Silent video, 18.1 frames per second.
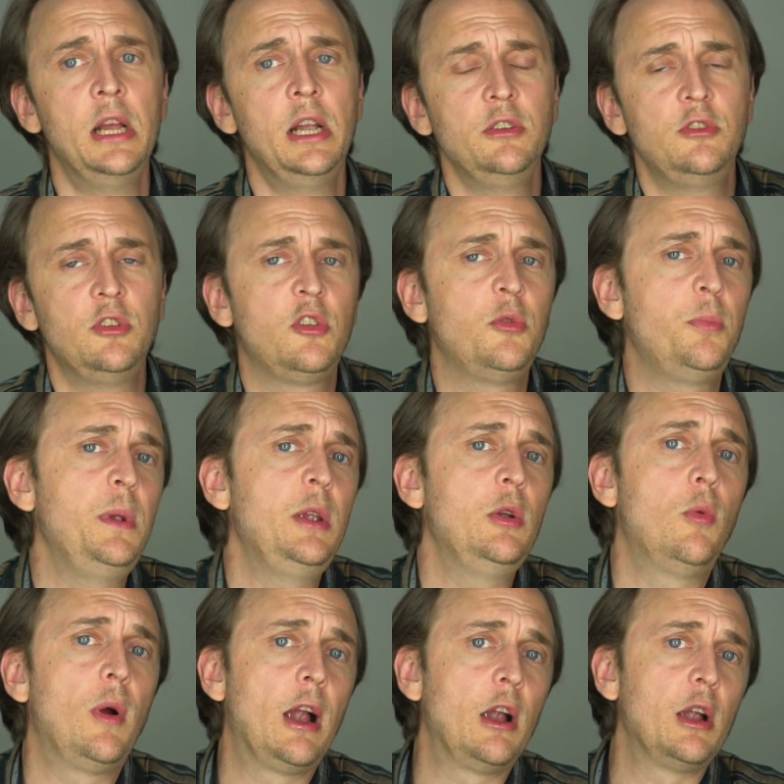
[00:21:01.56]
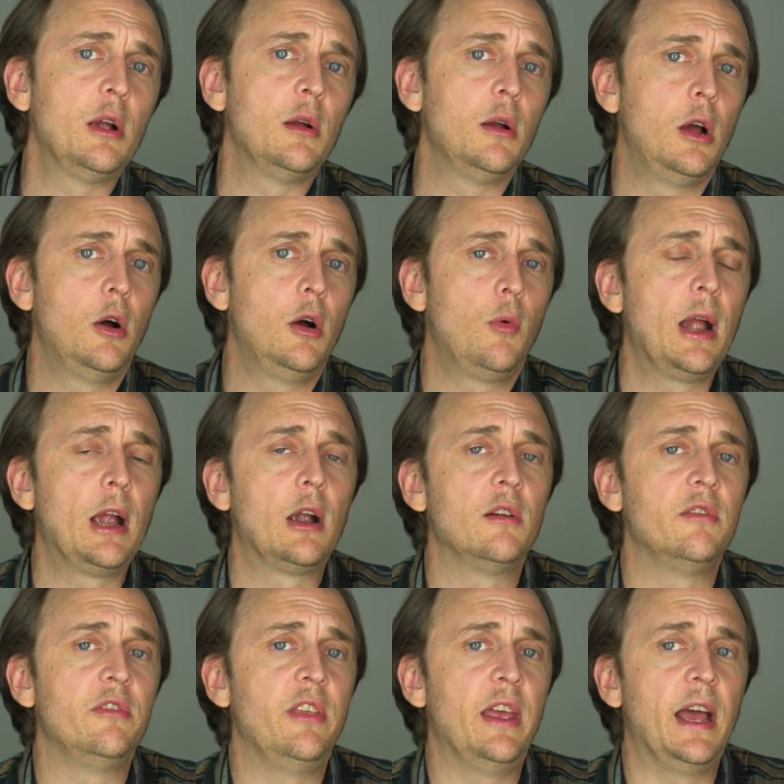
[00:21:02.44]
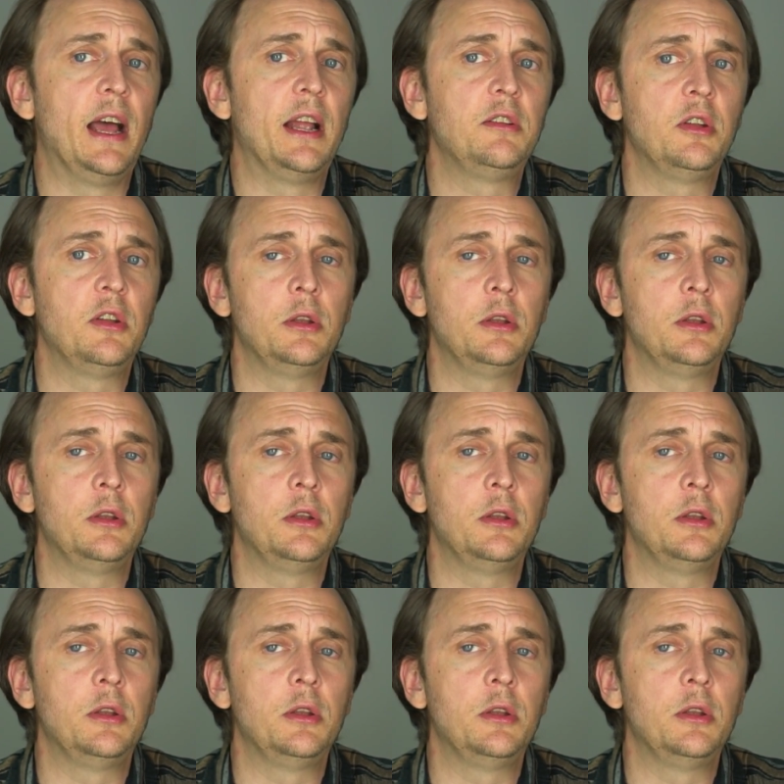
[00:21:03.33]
just be aware of that.